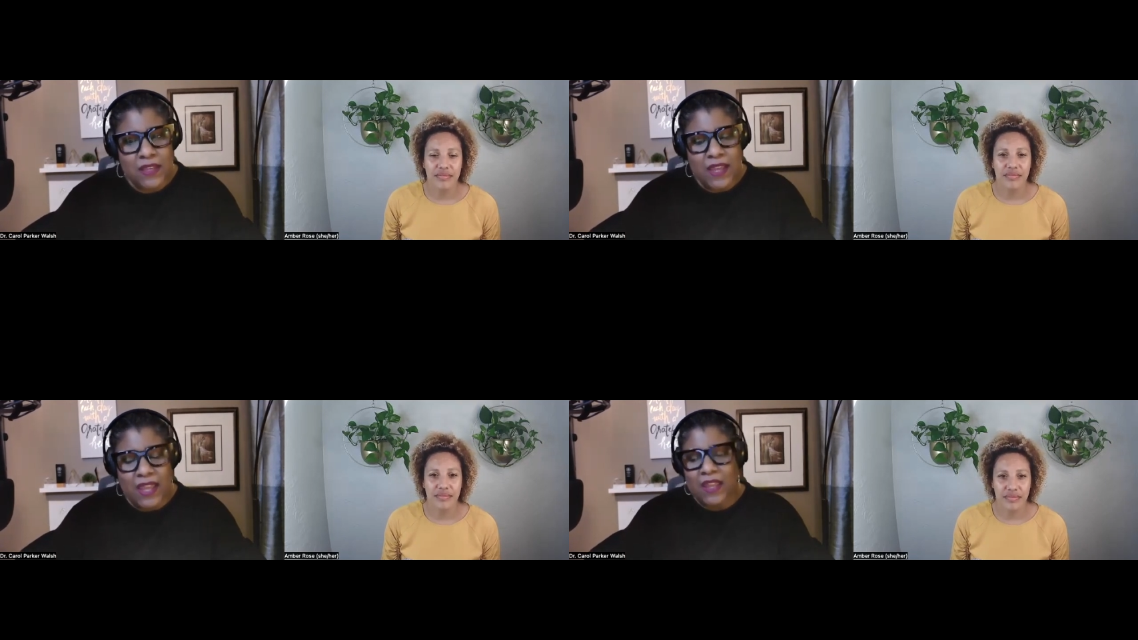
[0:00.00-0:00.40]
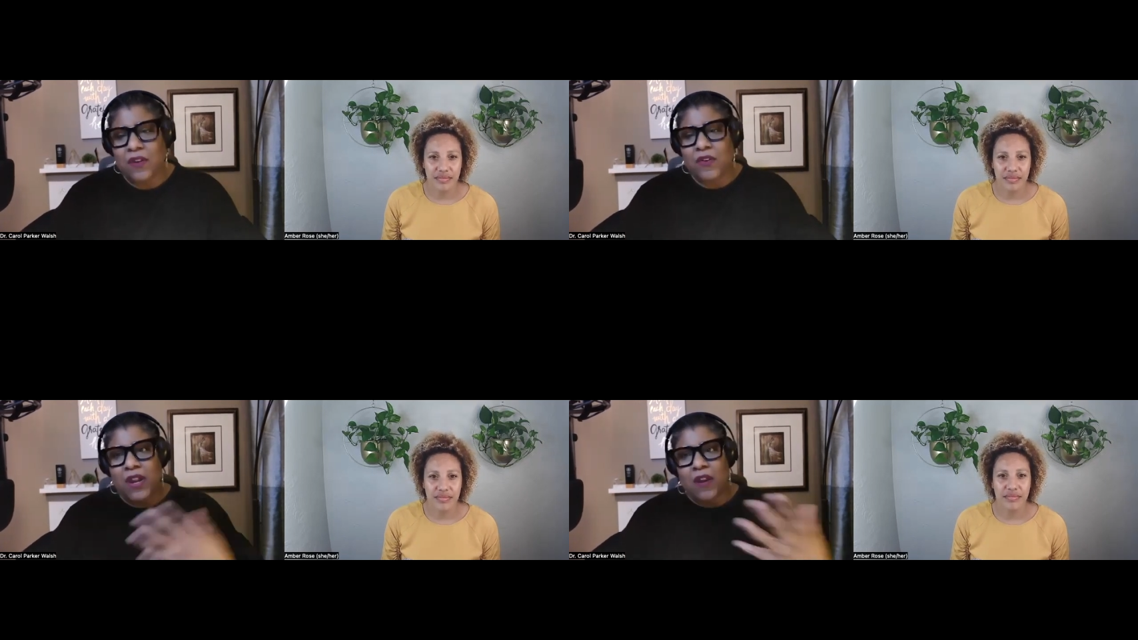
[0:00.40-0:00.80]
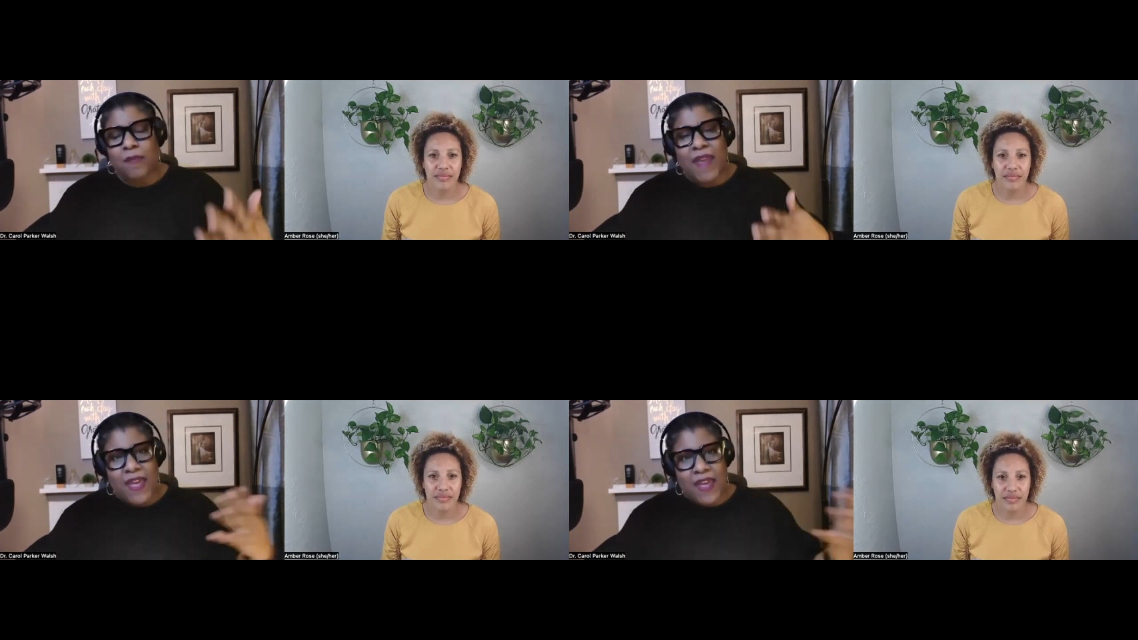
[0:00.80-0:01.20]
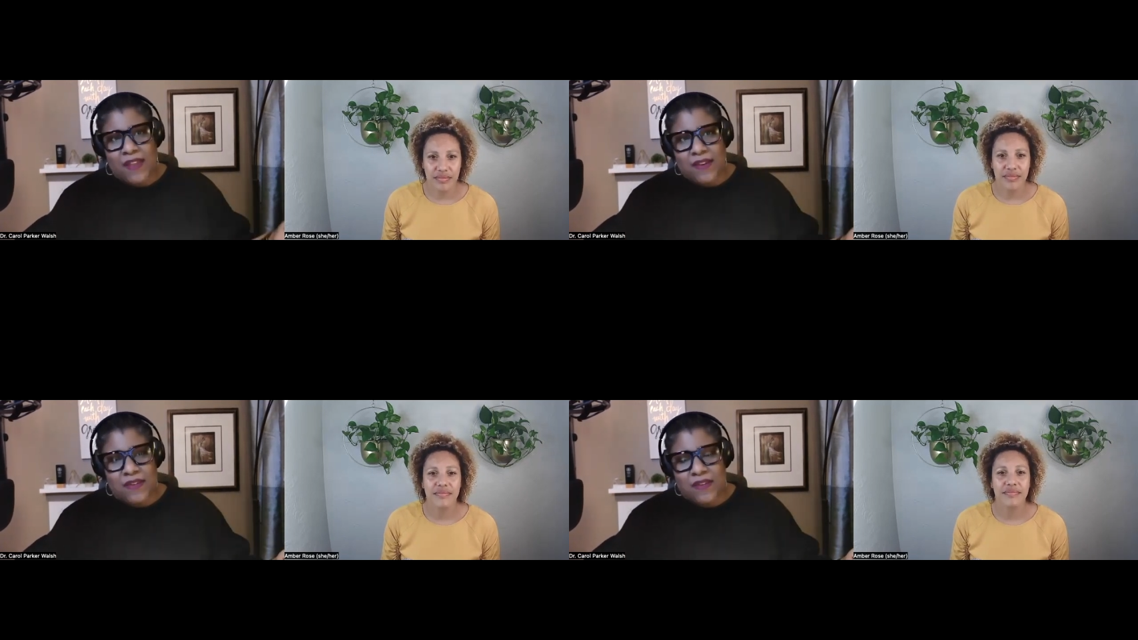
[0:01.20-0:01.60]
Speaker 1: angry or
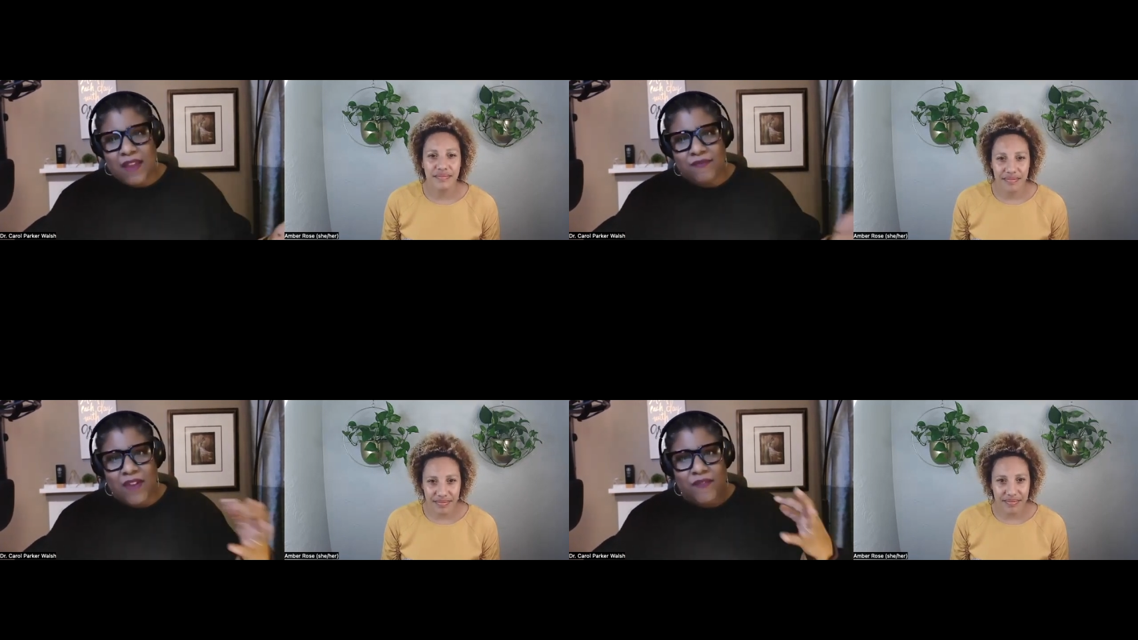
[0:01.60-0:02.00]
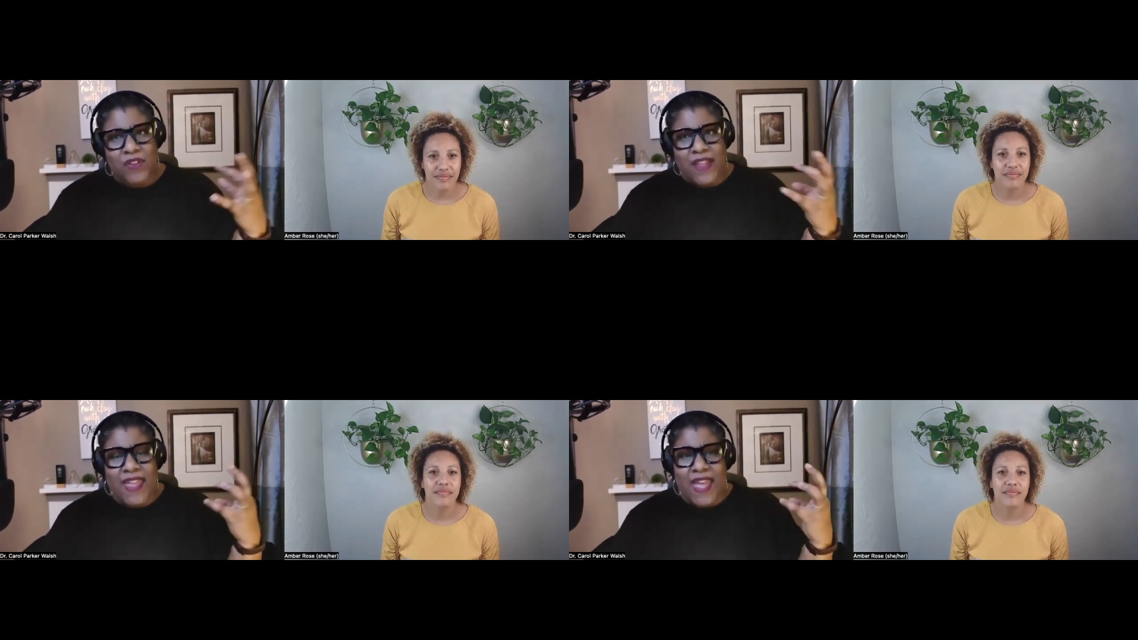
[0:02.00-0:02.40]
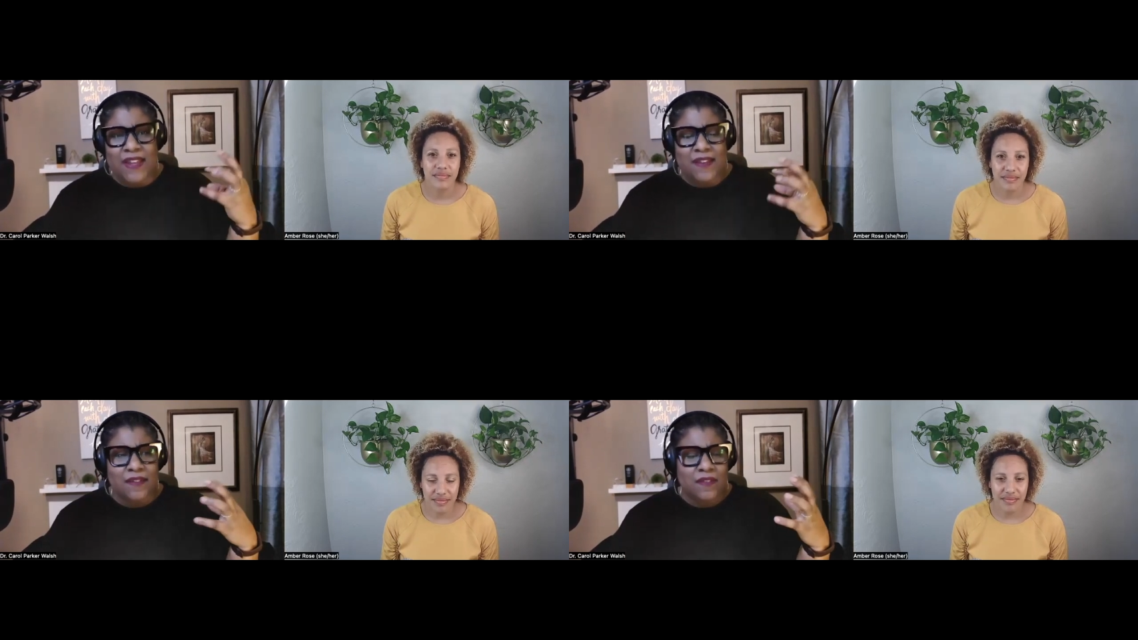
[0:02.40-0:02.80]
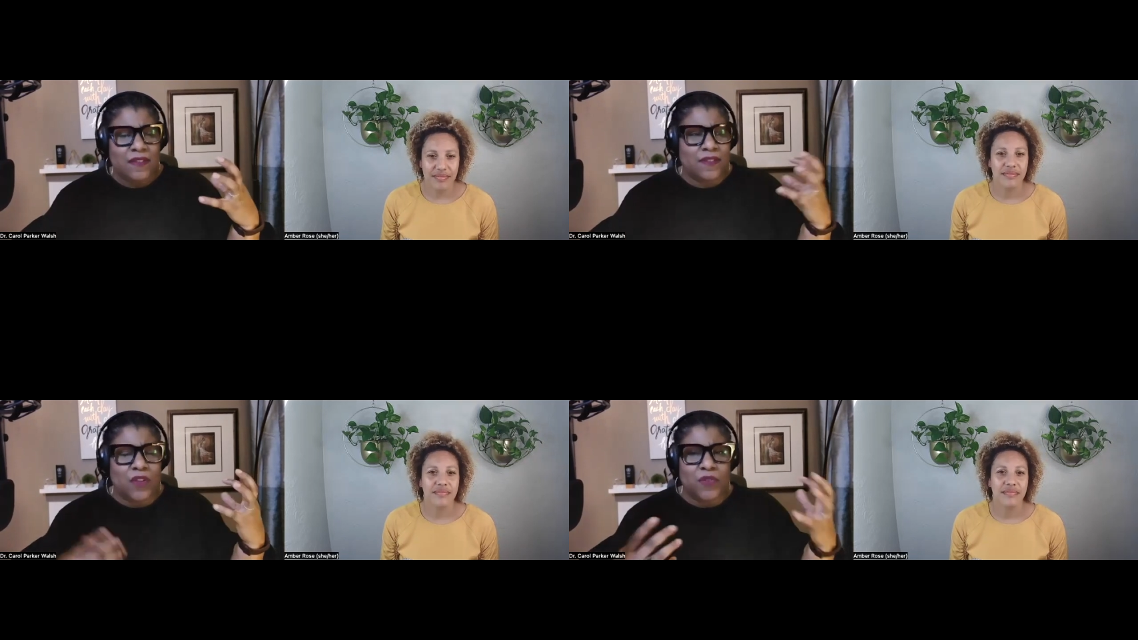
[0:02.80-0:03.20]
mad. I've never like had
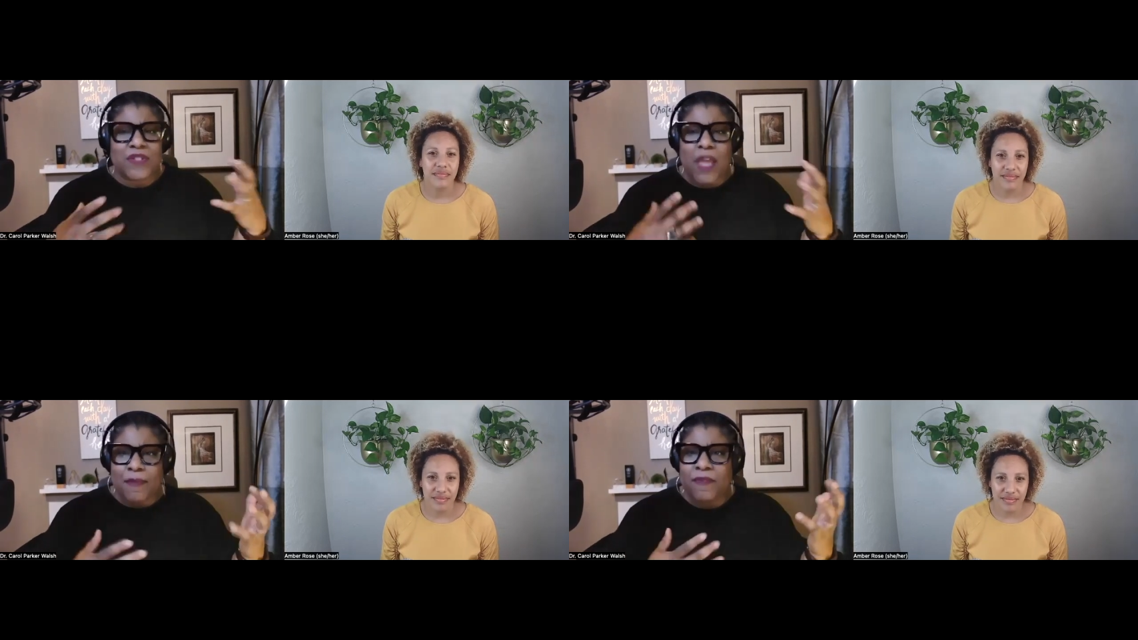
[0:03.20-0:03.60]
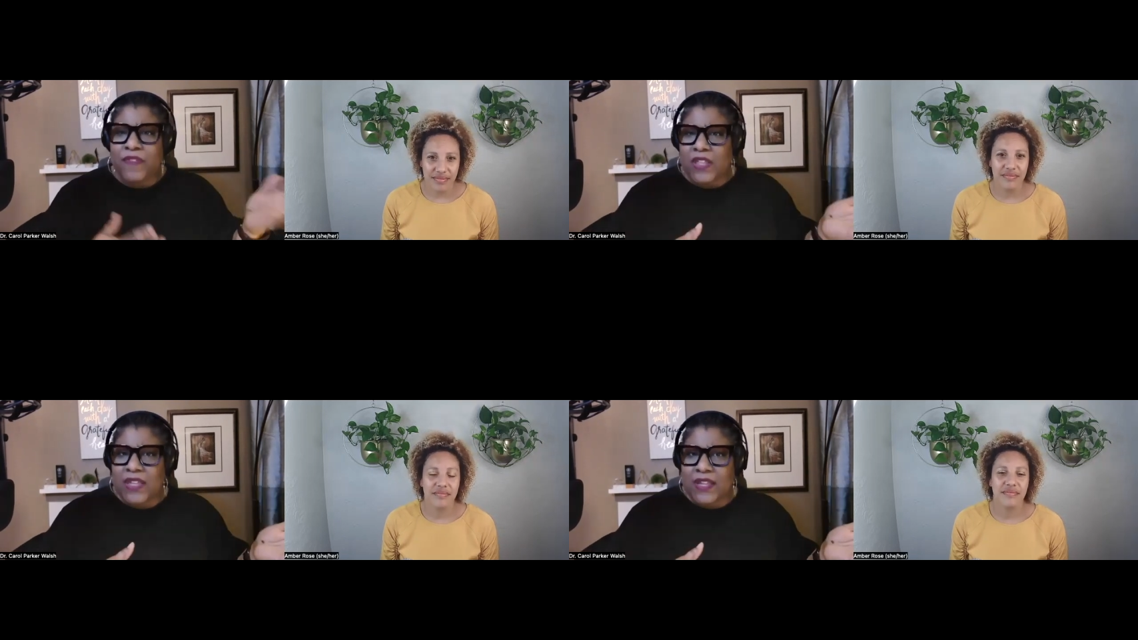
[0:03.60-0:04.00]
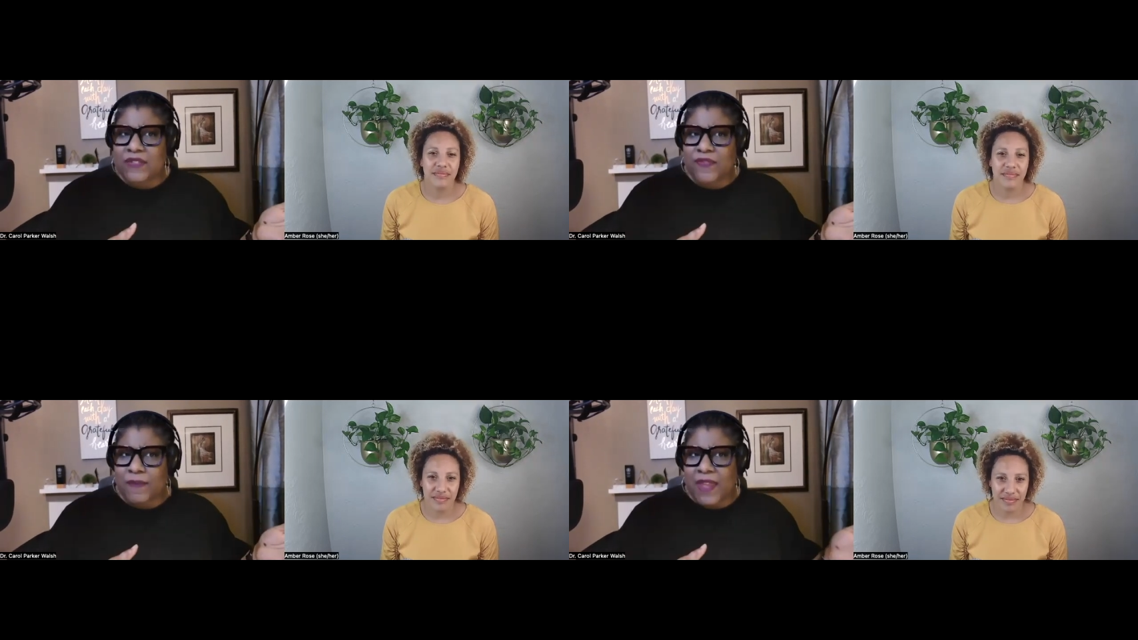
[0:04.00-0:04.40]
those type of feelings from the